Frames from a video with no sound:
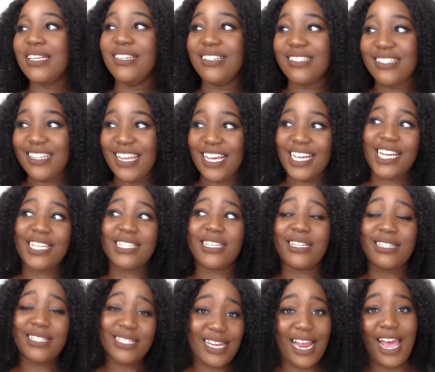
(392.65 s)
sneakers
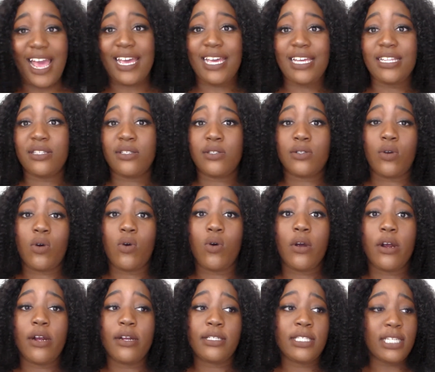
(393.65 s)
and slides,
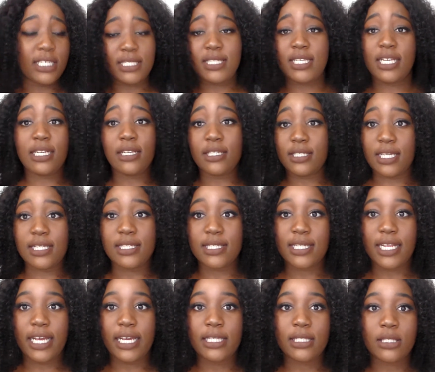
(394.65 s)
or just sneakers and
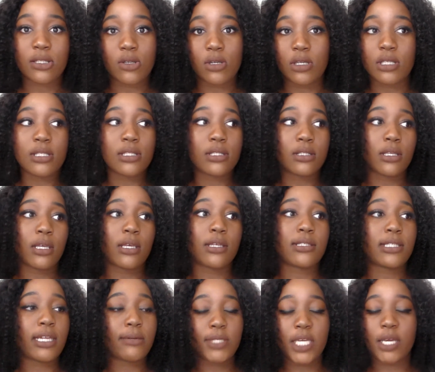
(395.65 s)
slides, because
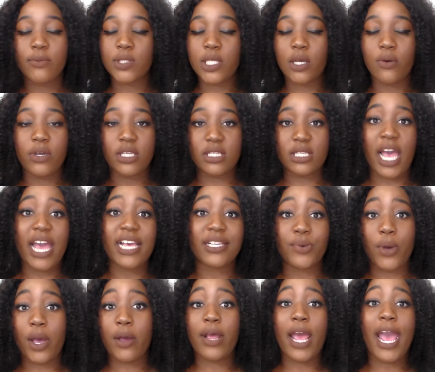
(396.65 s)
sometimes
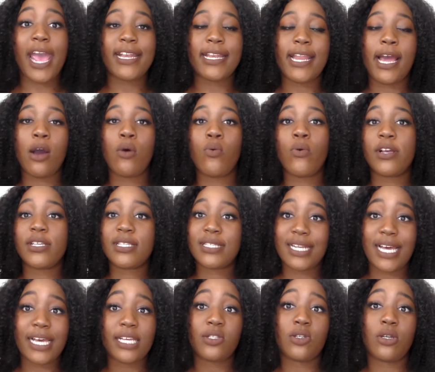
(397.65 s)
I now wear
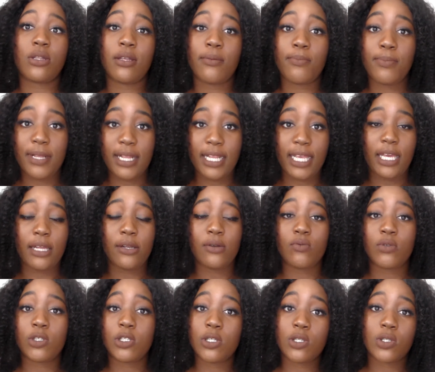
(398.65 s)
slides on the plane,
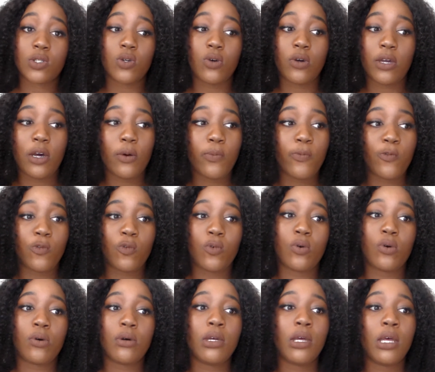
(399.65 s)
which is so
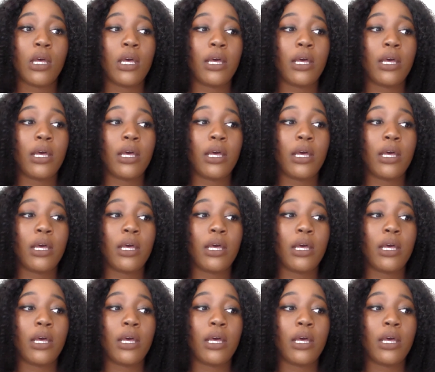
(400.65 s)
helpful.